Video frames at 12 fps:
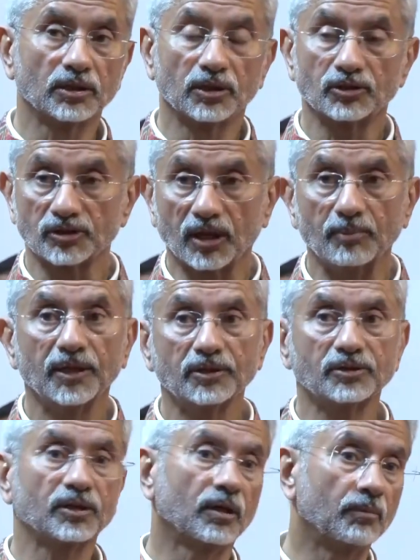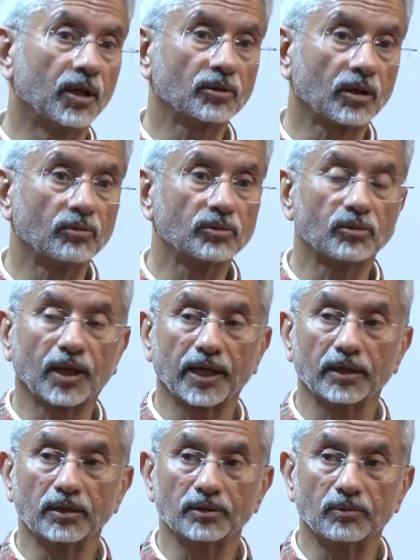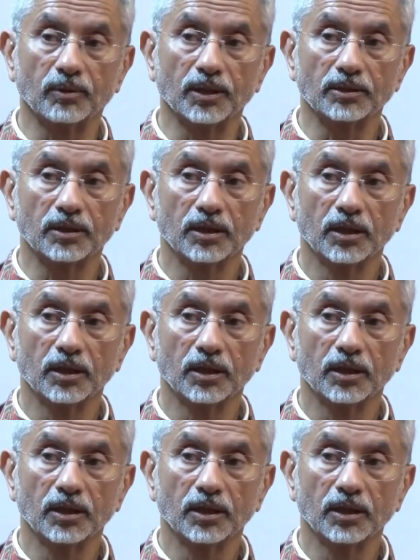that samarthya about how to handle the world.